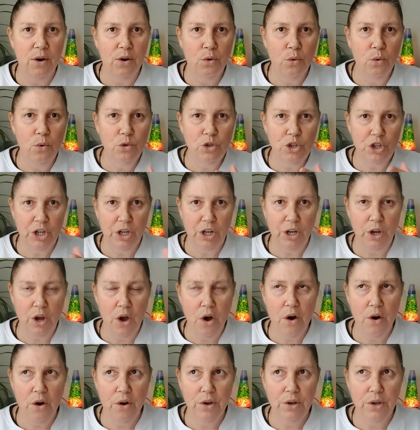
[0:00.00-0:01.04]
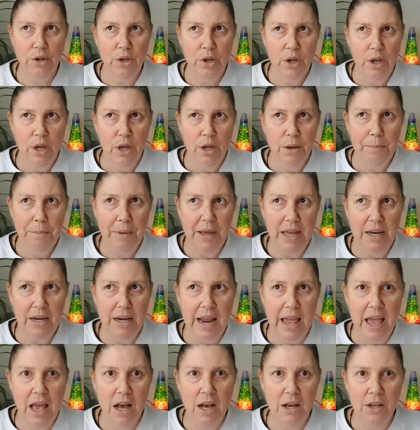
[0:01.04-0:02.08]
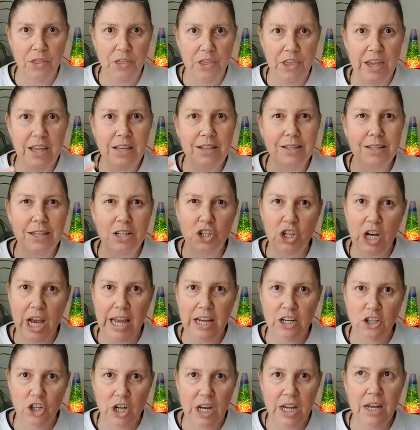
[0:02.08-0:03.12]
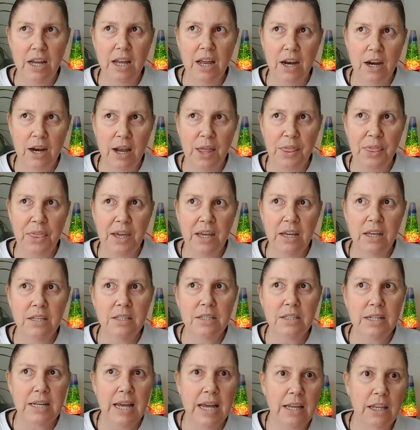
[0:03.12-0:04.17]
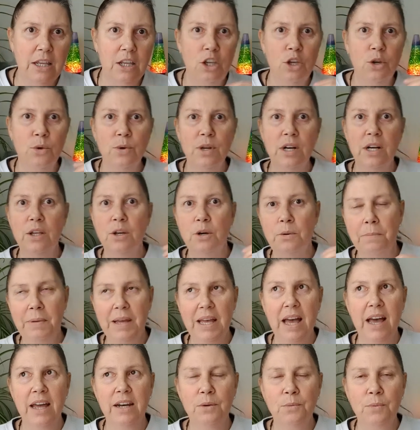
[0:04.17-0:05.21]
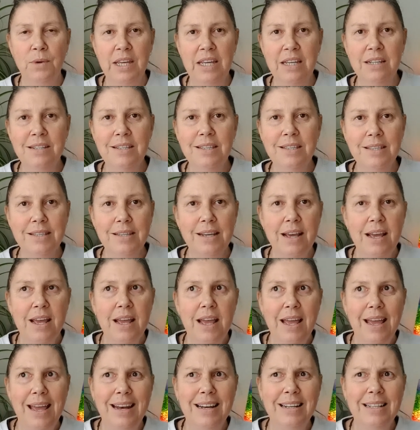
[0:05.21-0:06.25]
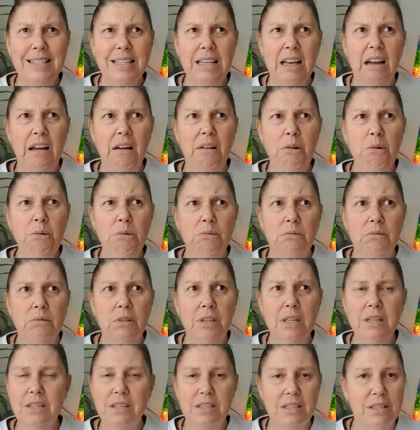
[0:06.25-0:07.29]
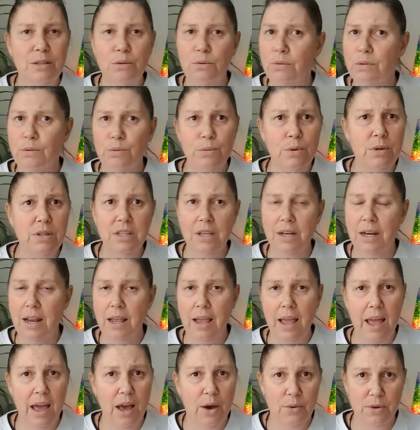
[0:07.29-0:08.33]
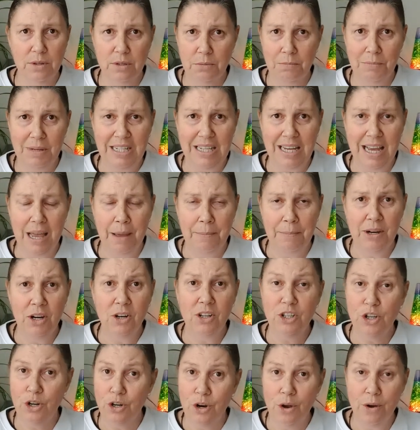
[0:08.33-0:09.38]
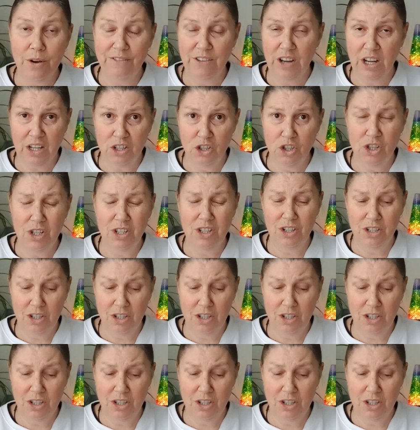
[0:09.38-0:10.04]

it all should go, but now things are changing, and I think it's taking you a little bit unawares. And it's like, oh, this this wasn't how it was meant to happen. I don't know if I can,